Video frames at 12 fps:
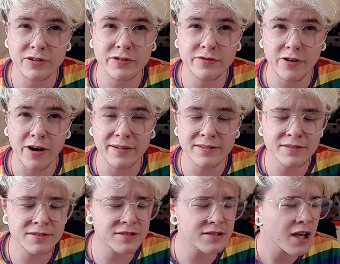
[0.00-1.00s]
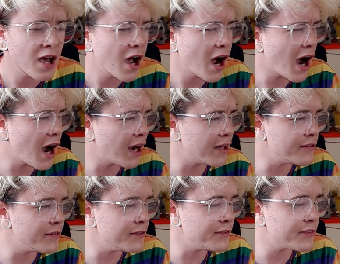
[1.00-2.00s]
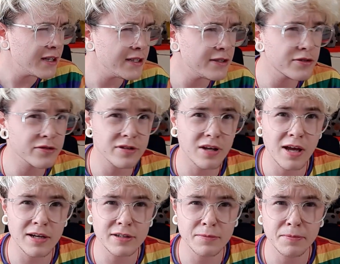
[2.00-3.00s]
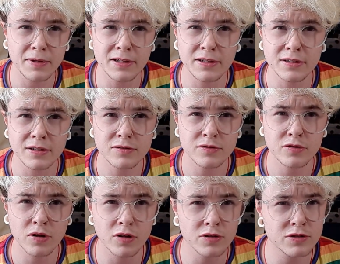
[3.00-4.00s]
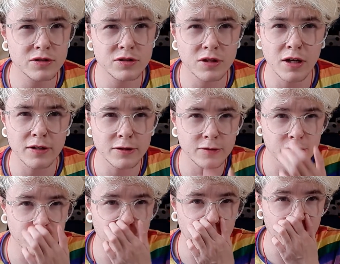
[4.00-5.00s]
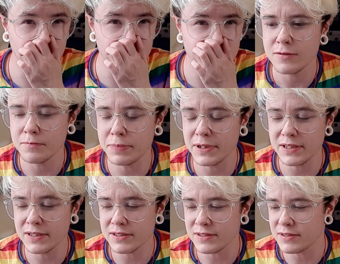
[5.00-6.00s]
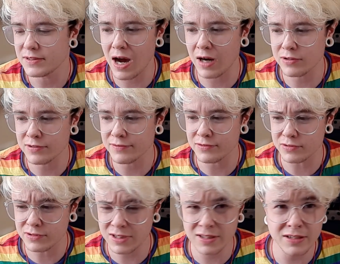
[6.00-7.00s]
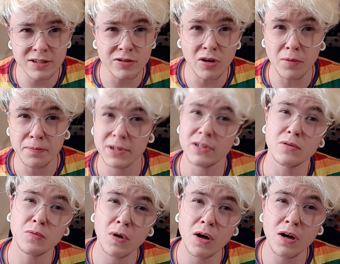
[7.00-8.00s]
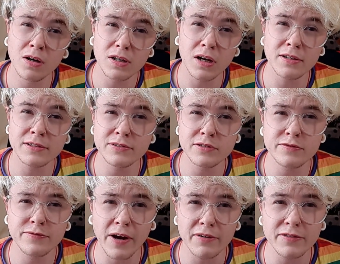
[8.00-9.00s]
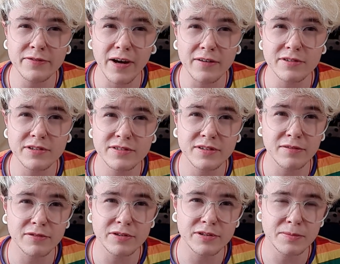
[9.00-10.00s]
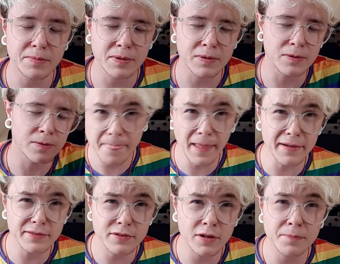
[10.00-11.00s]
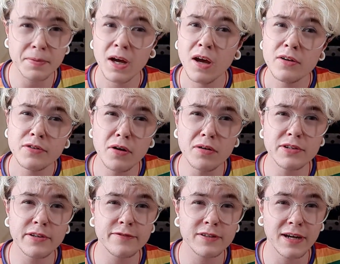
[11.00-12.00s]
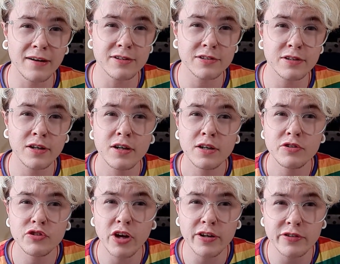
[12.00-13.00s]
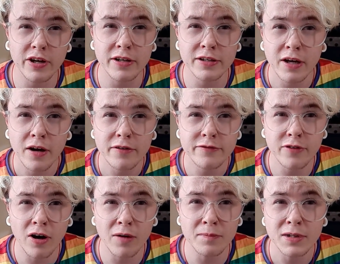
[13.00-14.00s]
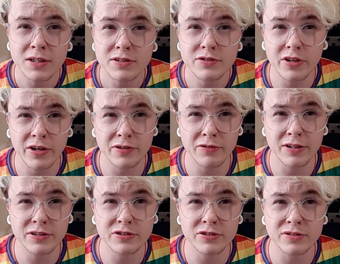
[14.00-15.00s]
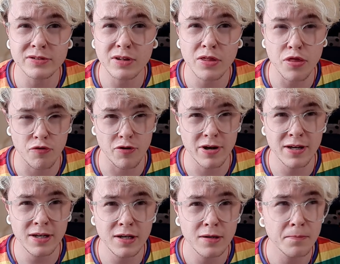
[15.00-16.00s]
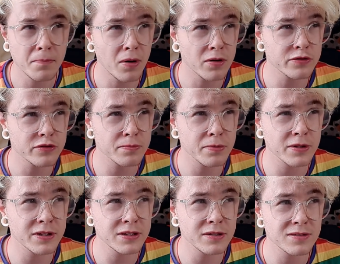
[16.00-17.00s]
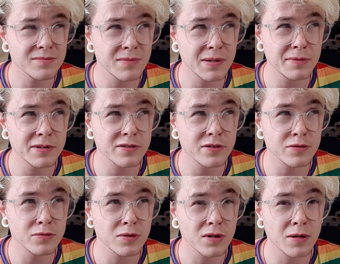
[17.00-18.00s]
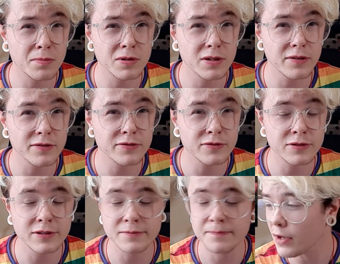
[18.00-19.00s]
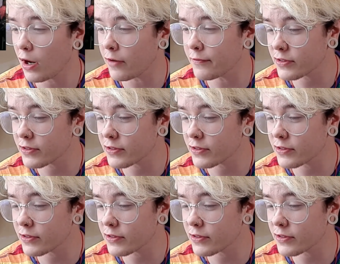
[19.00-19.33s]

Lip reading: his friends, and he doesn't like being touched, and he doesn't like being out of routine and not being at work, and he's just very stereotypical. Next up, totally different character, JJ from Generation 3, possibly maybe 2, I'll put it on the screen, of